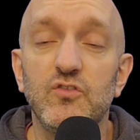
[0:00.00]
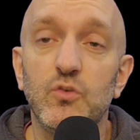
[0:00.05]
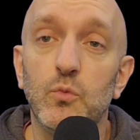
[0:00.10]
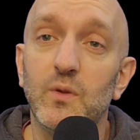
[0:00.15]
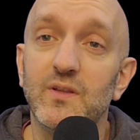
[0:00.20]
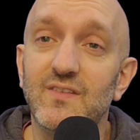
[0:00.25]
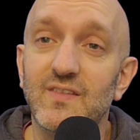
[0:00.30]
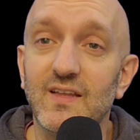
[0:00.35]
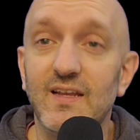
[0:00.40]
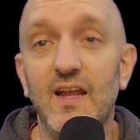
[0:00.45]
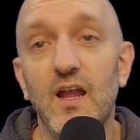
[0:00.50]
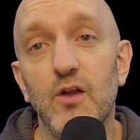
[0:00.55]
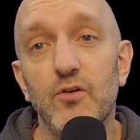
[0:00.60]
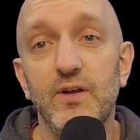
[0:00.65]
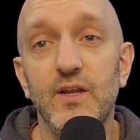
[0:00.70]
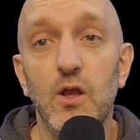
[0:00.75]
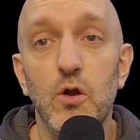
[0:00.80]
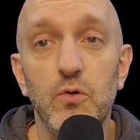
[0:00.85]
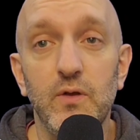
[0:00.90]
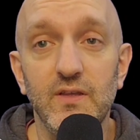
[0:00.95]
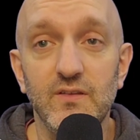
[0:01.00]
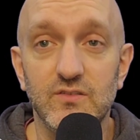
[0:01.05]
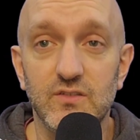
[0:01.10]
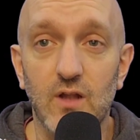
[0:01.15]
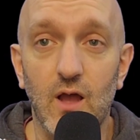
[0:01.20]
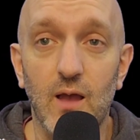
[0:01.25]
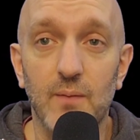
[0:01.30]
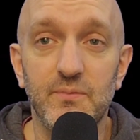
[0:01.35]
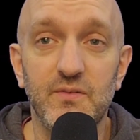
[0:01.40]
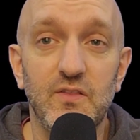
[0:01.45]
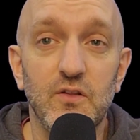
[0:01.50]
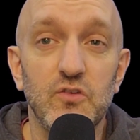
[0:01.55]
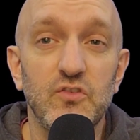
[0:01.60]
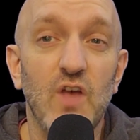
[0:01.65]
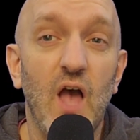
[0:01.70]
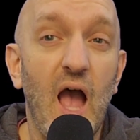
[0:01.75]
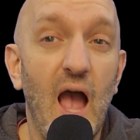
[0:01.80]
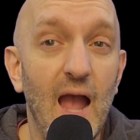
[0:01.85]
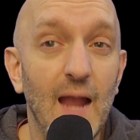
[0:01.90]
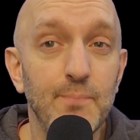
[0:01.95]
So once the karaoke stops, there's
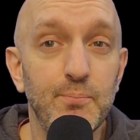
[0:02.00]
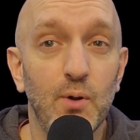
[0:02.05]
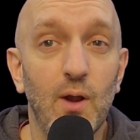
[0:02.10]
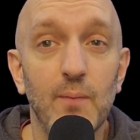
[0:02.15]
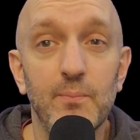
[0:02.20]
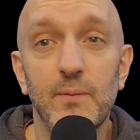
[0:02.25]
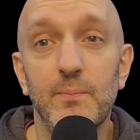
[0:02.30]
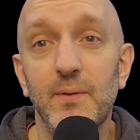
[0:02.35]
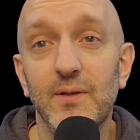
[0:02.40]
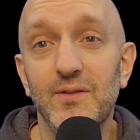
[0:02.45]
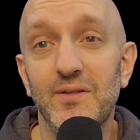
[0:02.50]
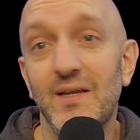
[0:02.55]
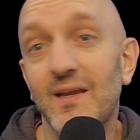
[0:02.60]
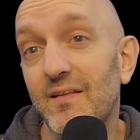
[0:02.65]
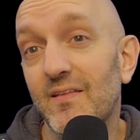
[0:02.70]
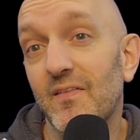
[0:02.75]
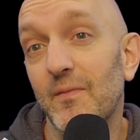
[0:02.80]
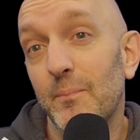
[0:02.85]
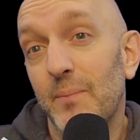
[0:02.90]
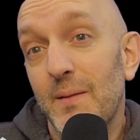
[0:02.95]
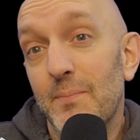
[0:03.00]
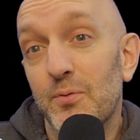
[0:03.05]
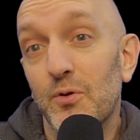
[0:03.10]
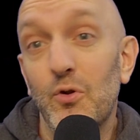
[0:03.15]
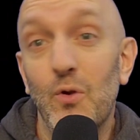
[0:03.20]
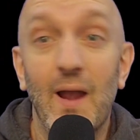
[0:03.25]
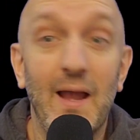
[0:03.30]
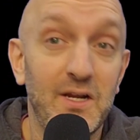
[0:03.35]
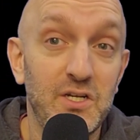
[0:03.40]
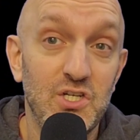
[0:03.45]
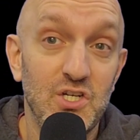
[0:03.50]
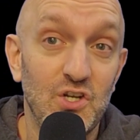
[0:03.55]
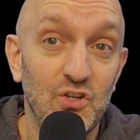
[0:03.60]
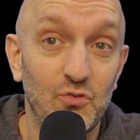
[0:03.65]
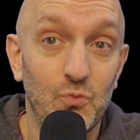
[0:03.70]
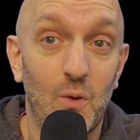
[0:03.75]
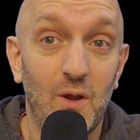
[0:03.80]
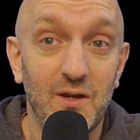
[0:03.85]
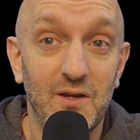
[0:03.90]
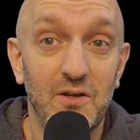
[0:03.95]
a high probability that the people who actually
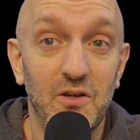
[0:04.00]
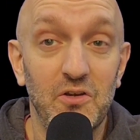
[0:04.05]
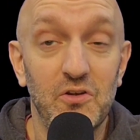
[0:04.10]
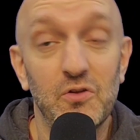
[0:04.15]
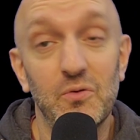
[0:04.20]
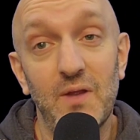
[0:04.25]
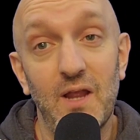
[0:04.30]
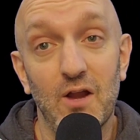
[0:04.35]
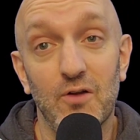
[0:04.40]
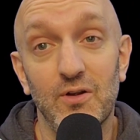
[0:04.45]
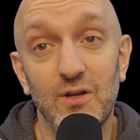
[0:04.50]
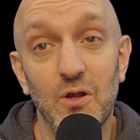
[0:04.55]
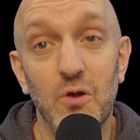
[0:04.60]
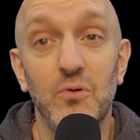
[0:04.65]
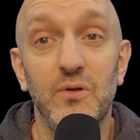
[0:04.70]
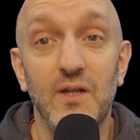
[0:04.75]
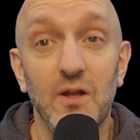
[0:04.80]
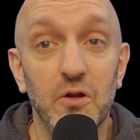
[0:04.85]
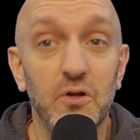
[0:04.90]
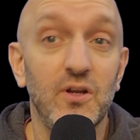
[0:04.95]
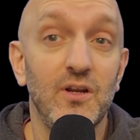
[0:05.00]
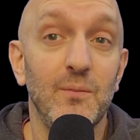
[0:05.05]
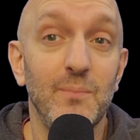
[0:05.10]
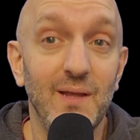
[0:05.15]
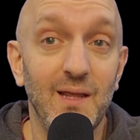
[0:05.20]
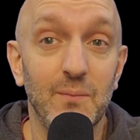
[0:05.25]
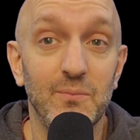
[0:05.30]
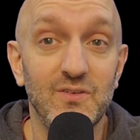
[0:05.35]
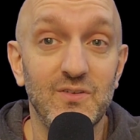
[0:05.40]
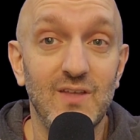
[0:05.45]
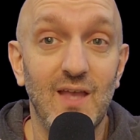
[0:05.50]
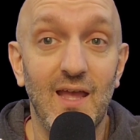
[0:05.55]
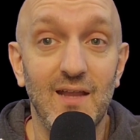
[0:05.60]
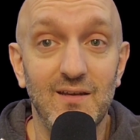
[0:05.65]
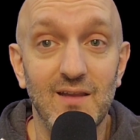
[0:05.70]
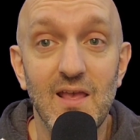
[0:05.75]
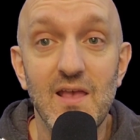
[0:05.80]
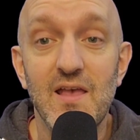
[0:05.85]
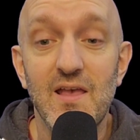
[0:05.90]
just wanted to do karaoke are going to be upset